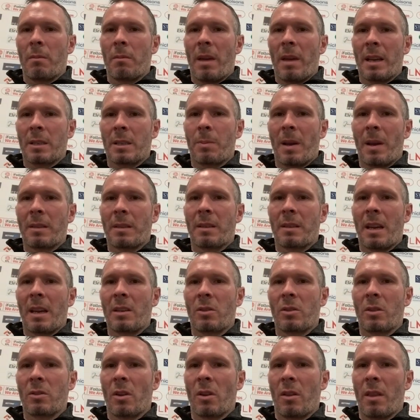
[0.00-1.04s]

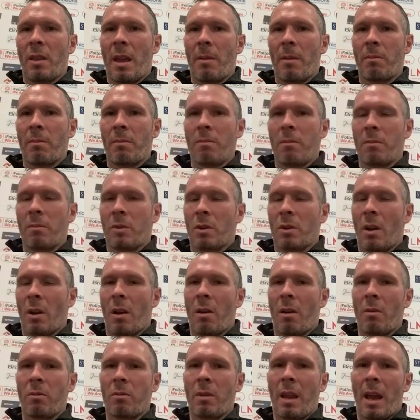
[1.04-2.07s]
Expectations on them,
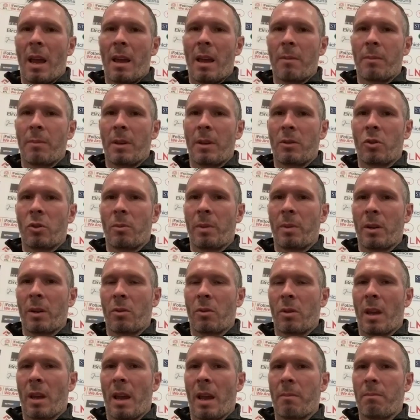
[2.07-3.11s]
so yeah, it should be a
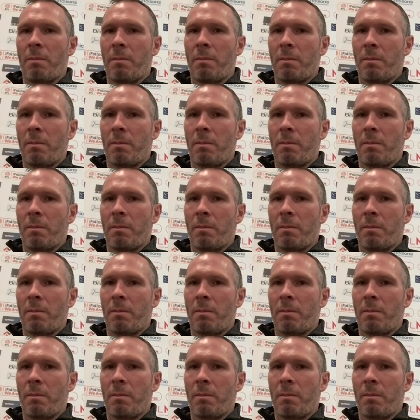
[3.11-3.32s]
good game.